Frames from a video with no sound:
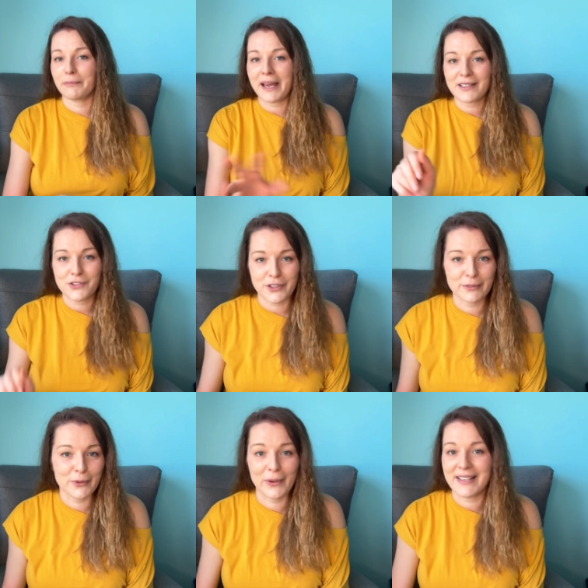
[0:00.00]
Backstreet
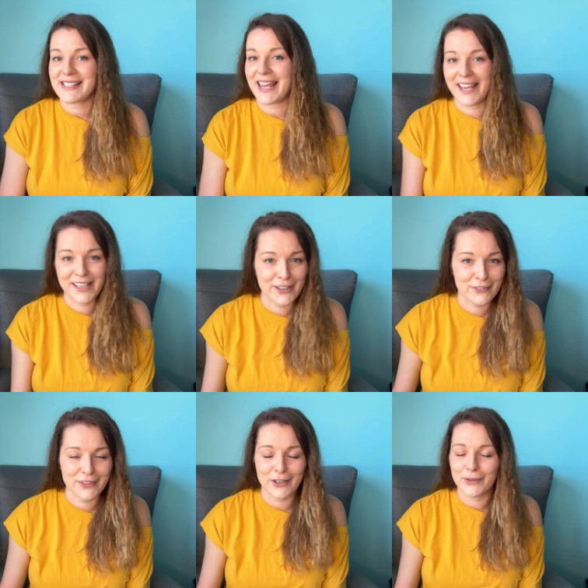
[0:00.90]
Boys, any
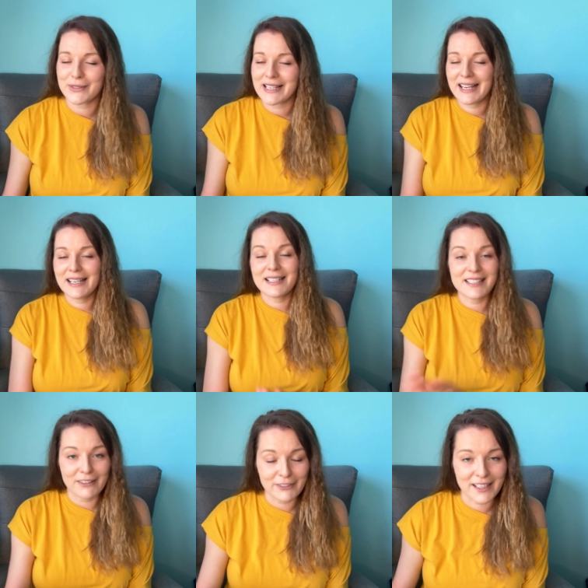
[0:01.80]
of those.
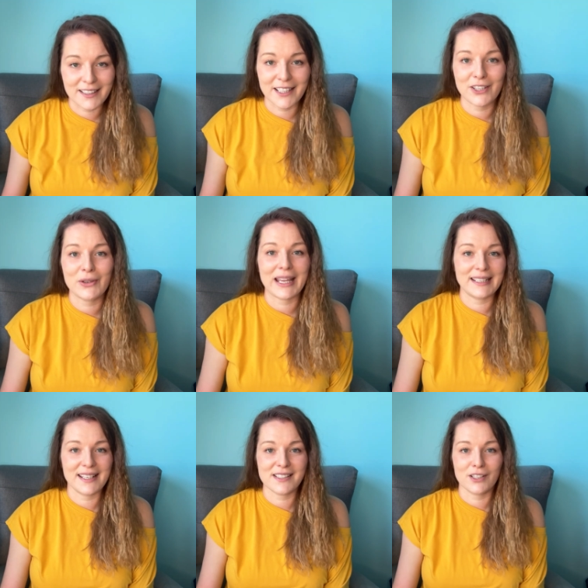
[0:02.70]
Definitely you can
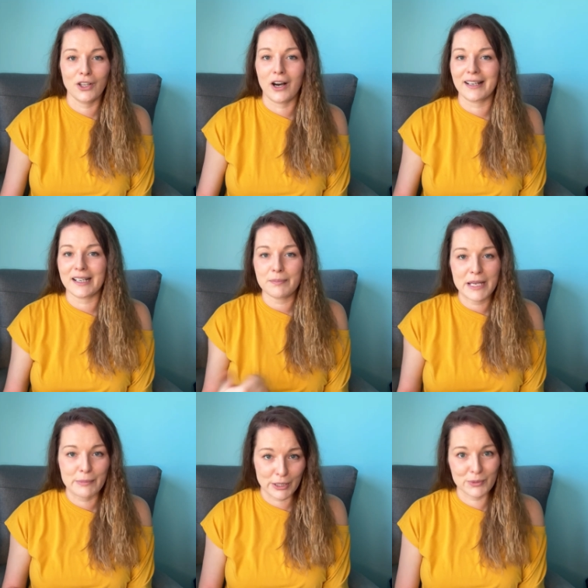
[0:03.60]
dance along and
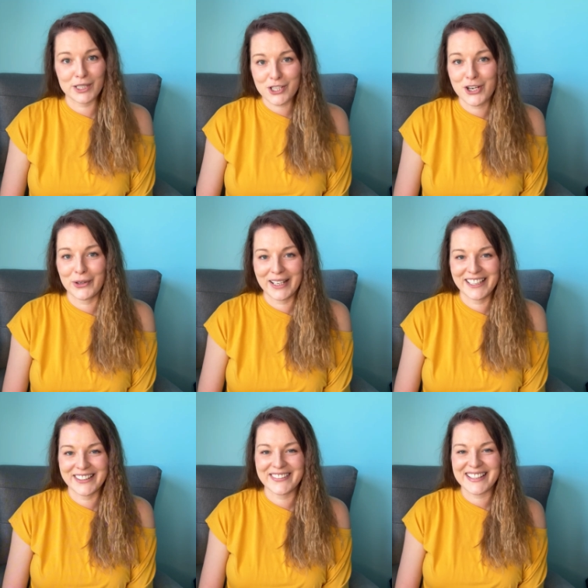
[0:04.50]
people will join
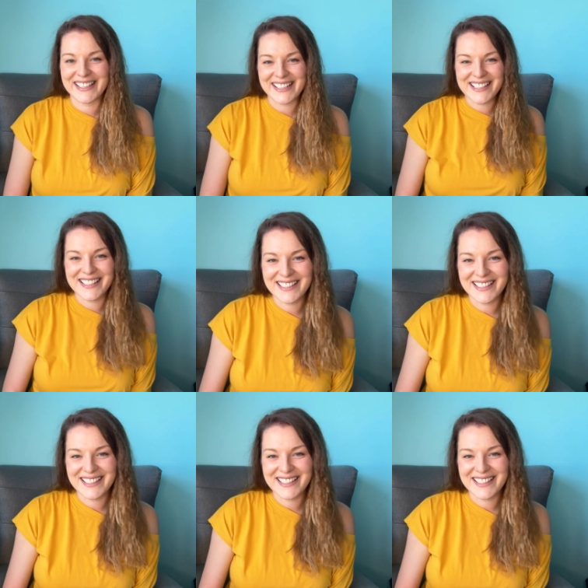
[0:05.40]
you in this.